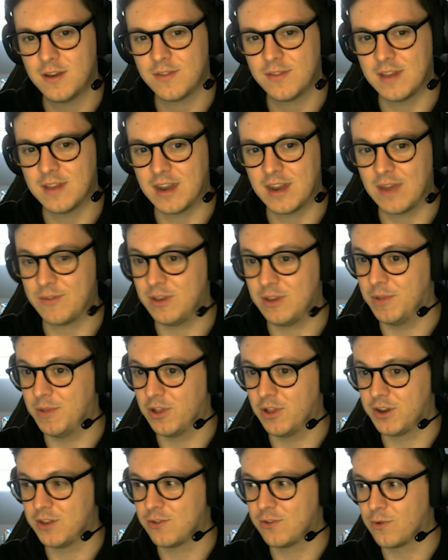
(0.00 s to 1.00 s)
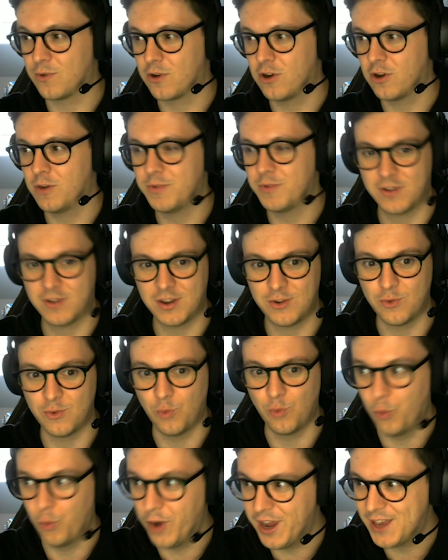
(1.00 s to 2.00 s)
that have the ability to grow, but you can do
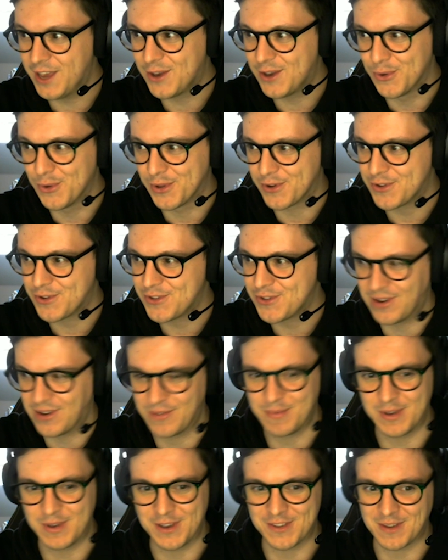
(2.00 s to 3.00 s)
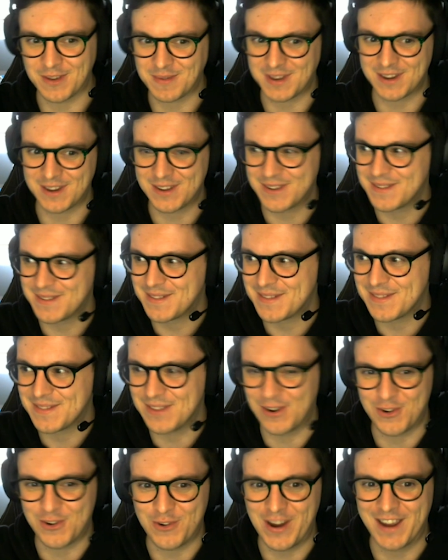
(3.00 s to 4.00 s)
way cooler stuff because of
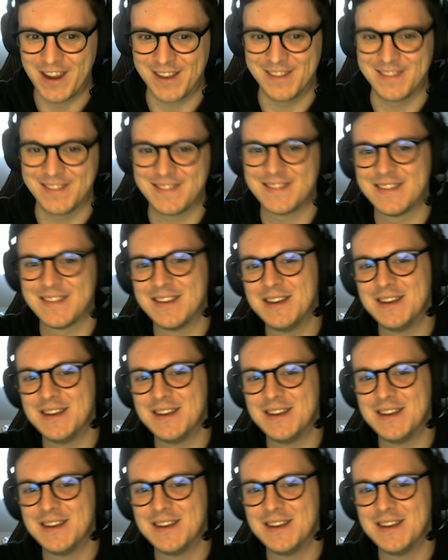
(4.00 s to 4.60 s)
they're dragons.